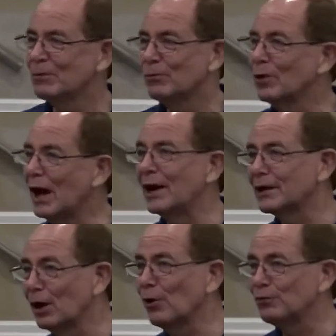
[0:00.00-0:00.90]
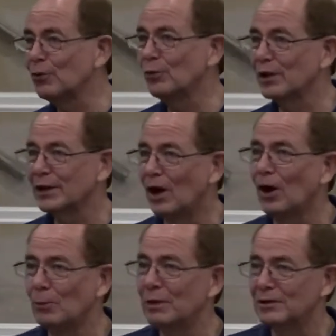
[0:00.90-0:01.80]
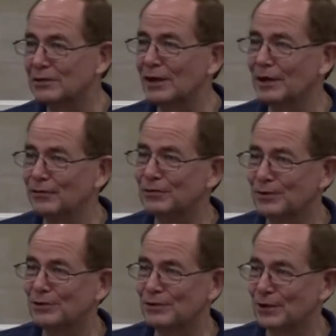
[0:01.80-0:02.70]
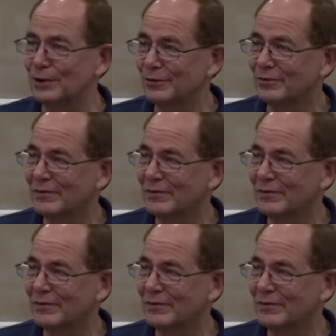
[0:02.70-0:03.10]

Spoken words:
if we're not careful, we can all be slaves to sin.